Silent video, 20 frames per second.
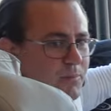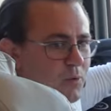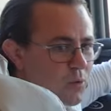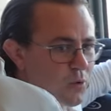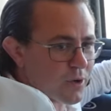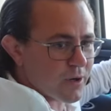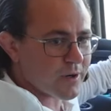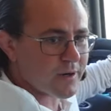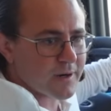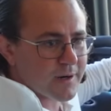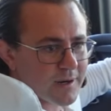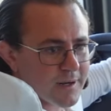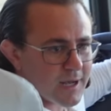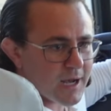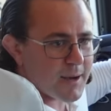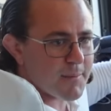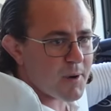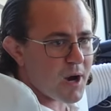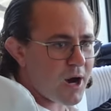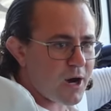more
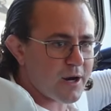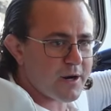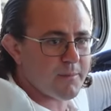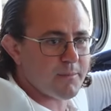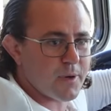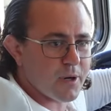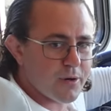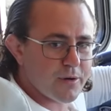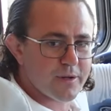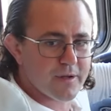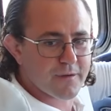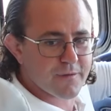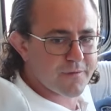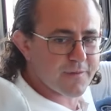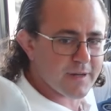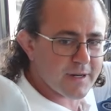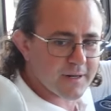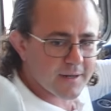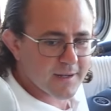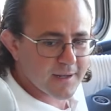automotive
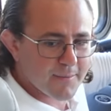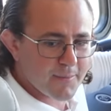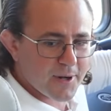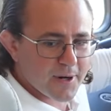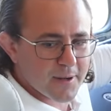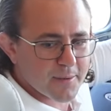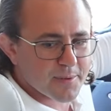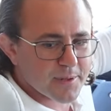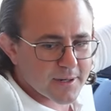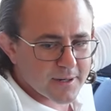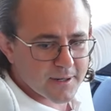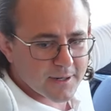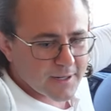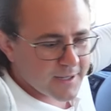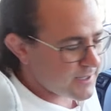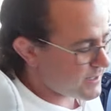and, come on up here, honey,